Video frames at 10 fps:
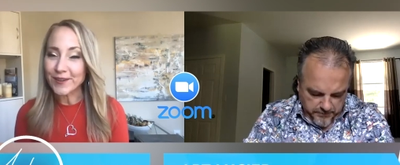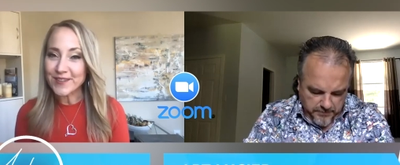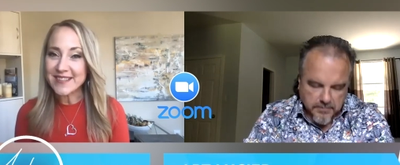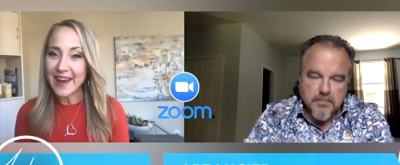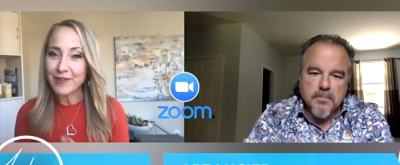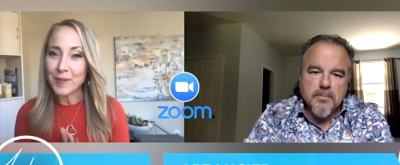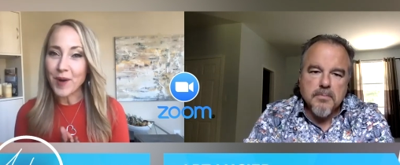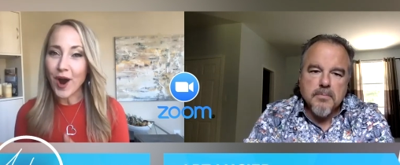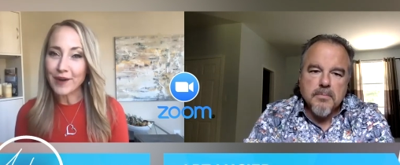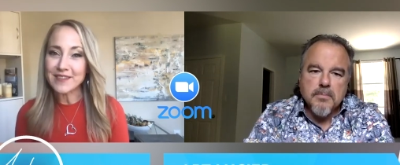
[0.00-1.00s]
Speaker 1: Lucier from
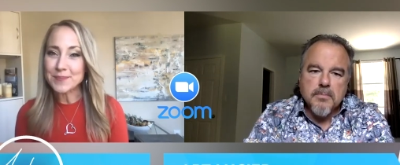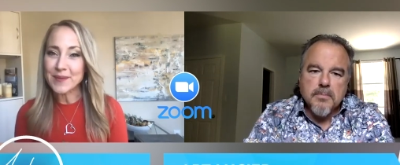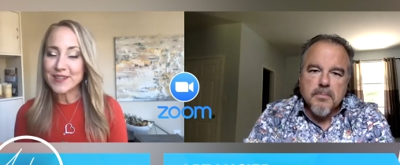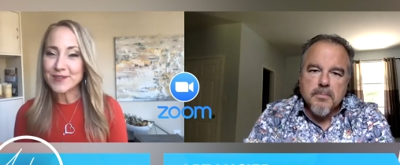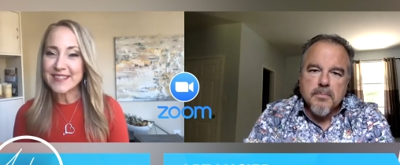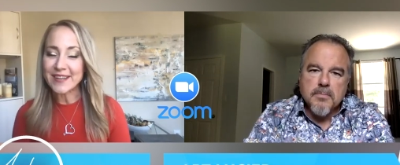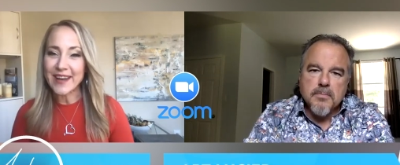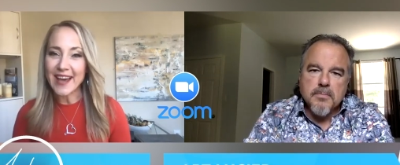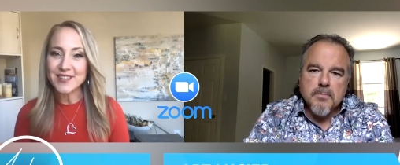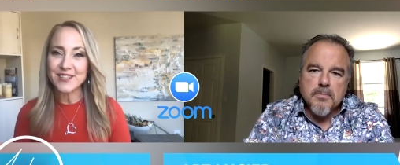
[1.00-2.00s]
Harvest Ministries
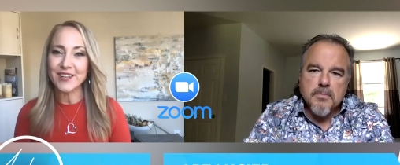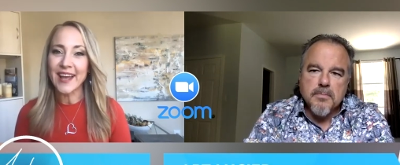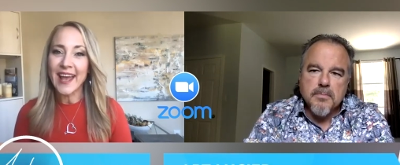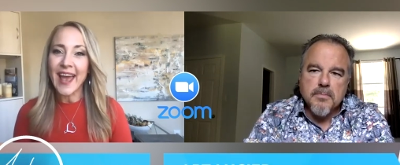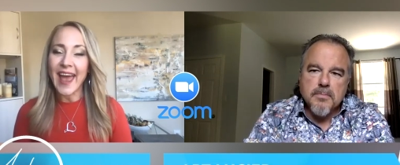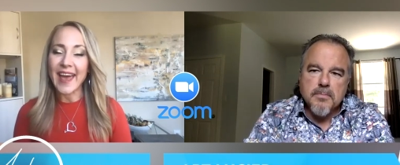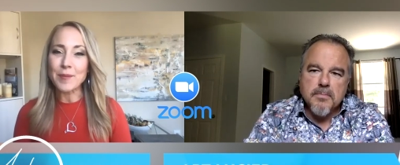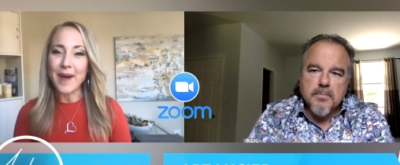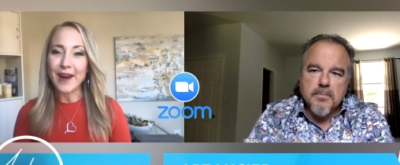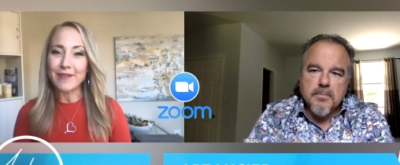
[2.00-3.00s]
International and
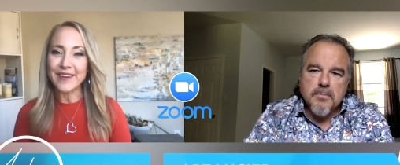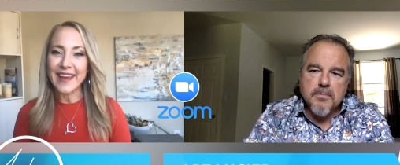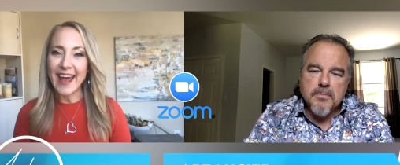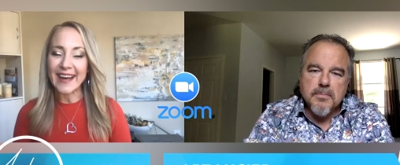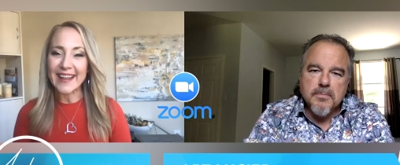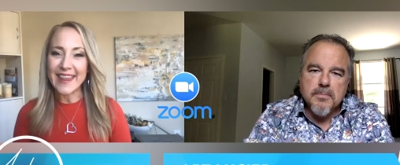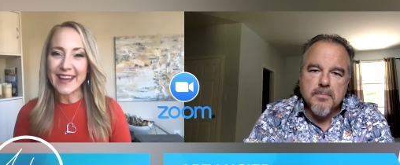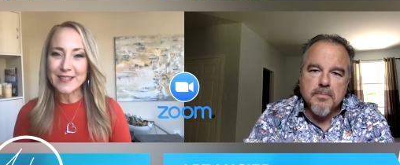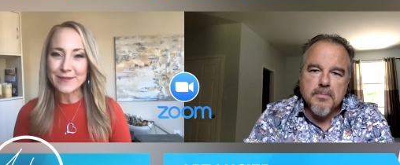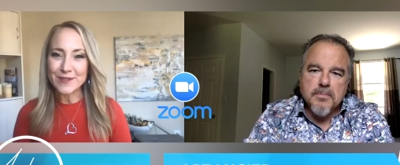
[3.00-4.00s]
the Battle for Canada.
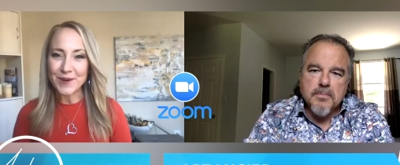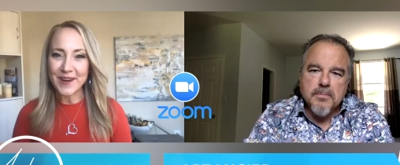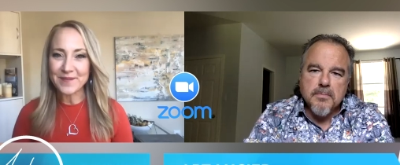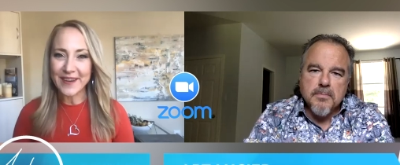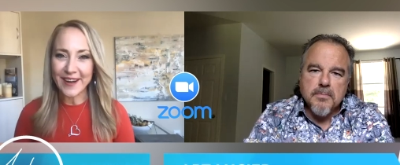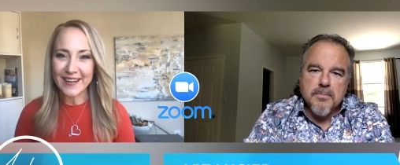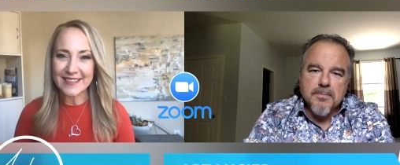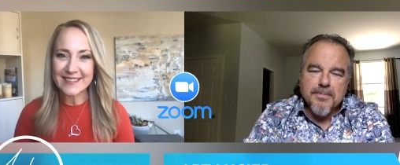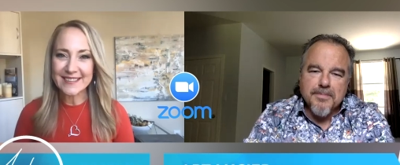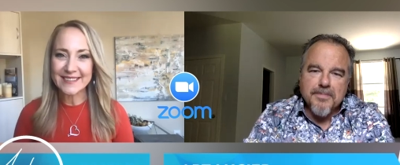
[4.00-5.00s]
Thanks for joining me,
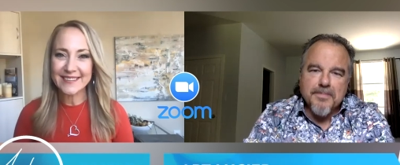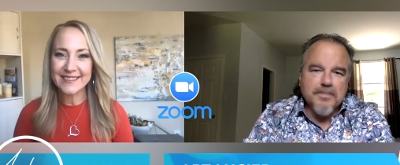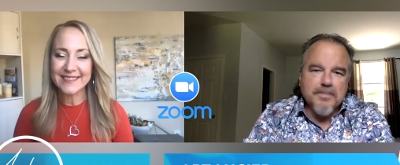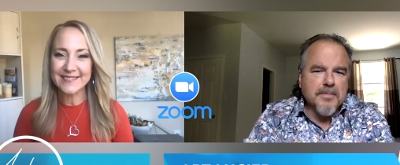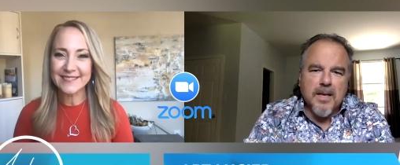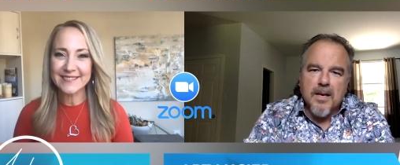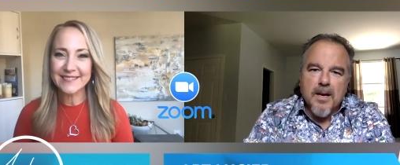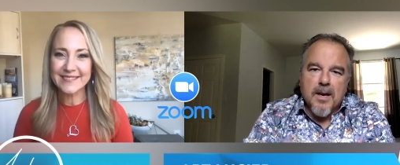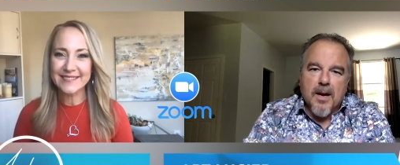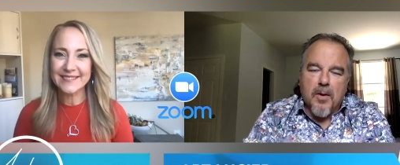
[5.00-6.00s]
Art.
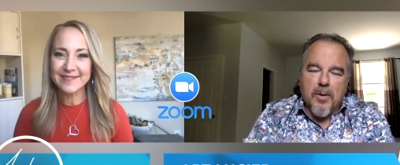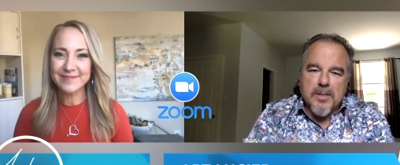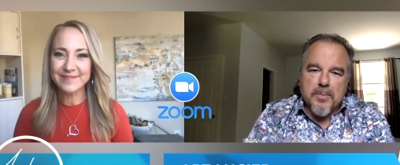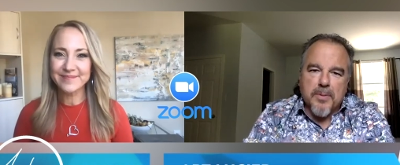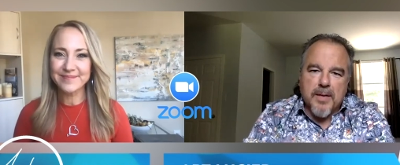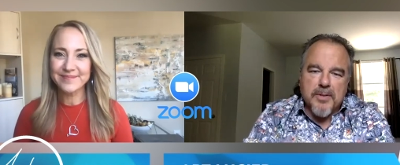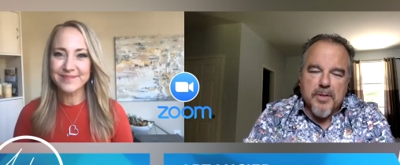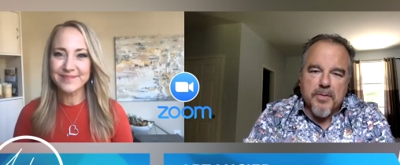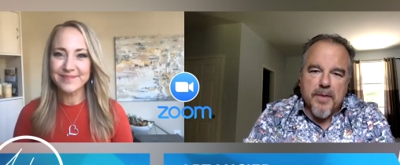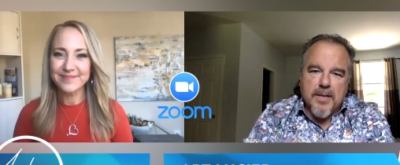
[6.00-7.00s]
Speaker 2: Always a
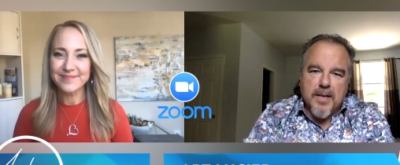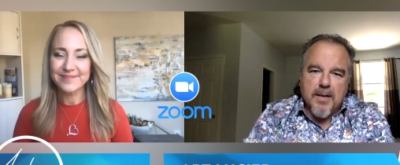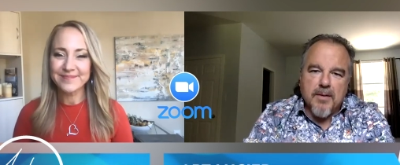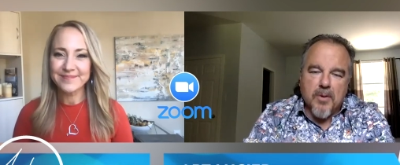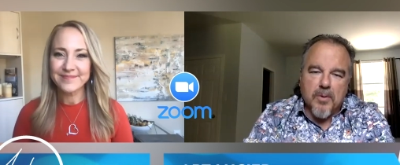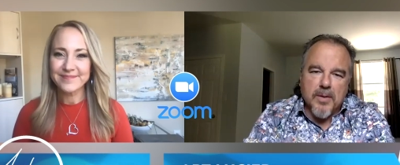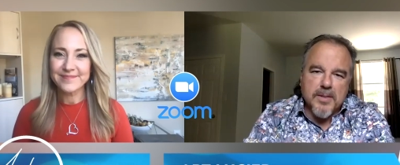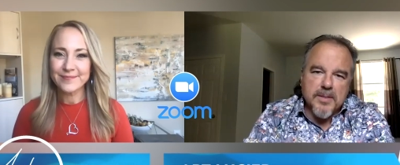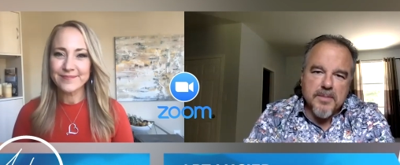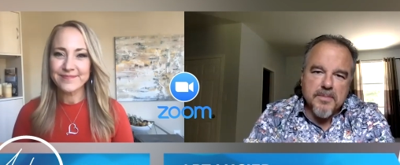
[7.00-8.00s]
pleasure, Fayteen.
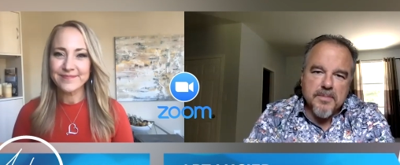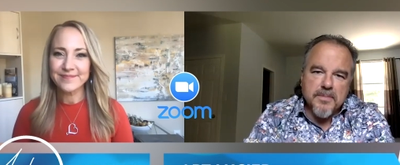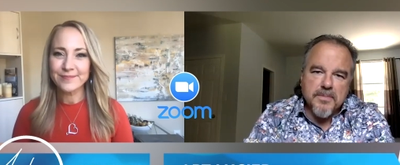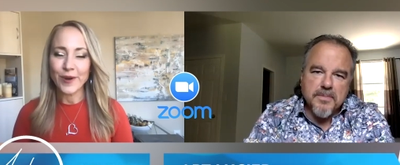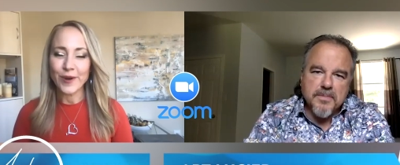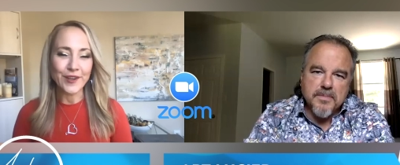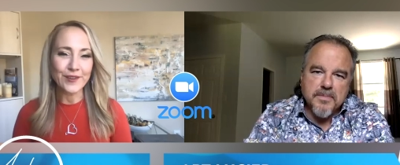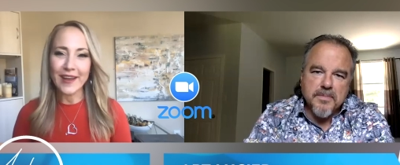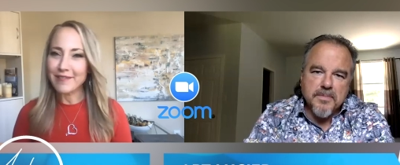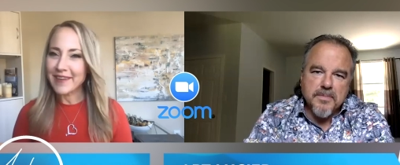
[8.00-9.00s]
Always.
Speaker 1: Well,
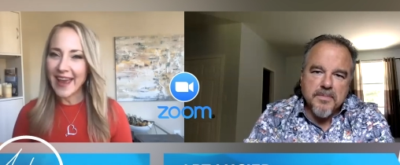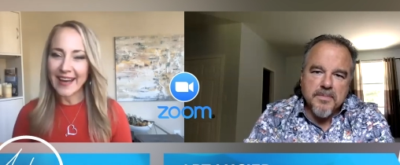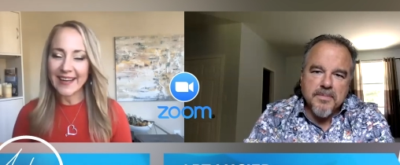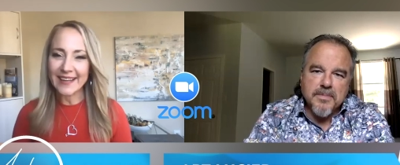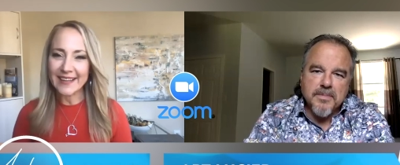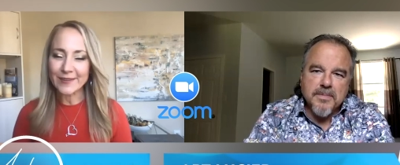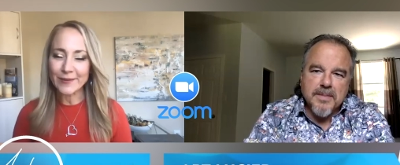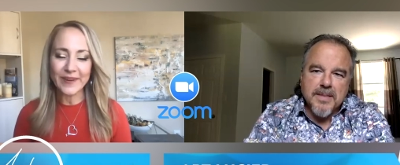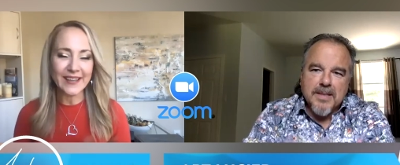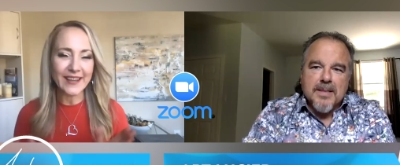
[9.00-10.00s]
you love
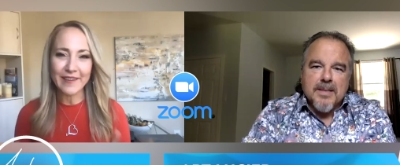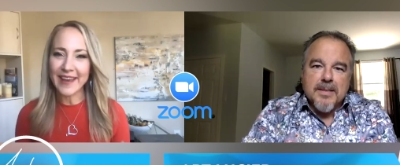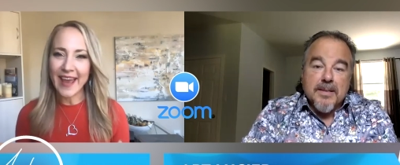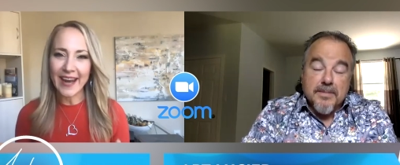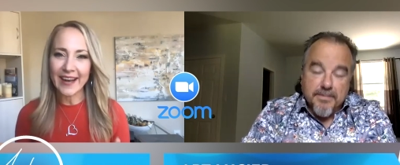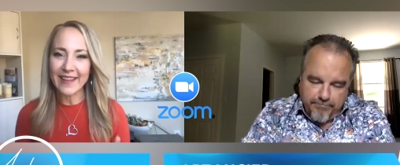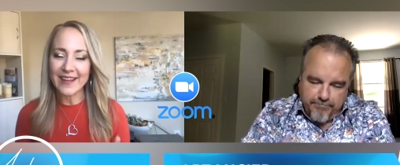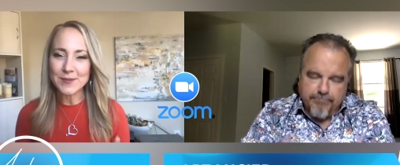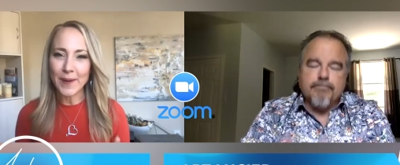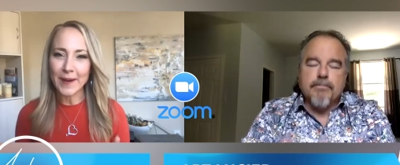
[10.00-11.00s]
Canada. We love Canada.
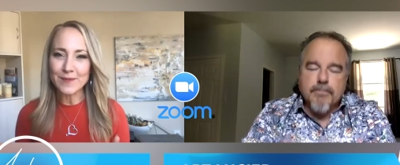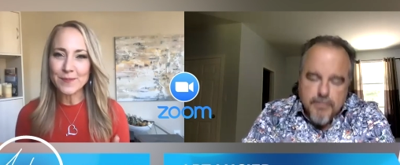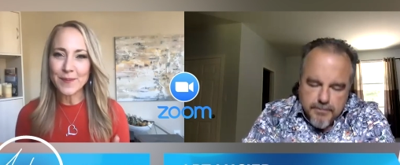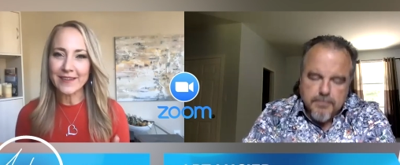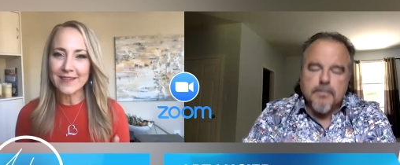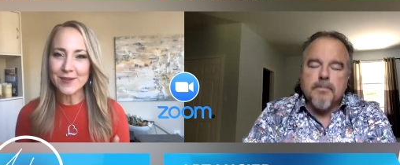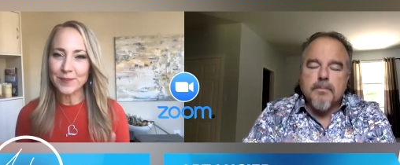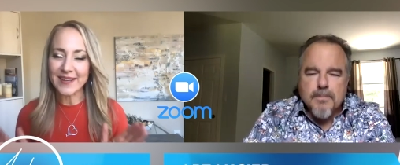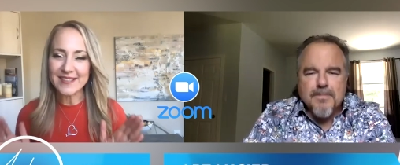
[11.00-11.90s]
That's why I'm smiling so much.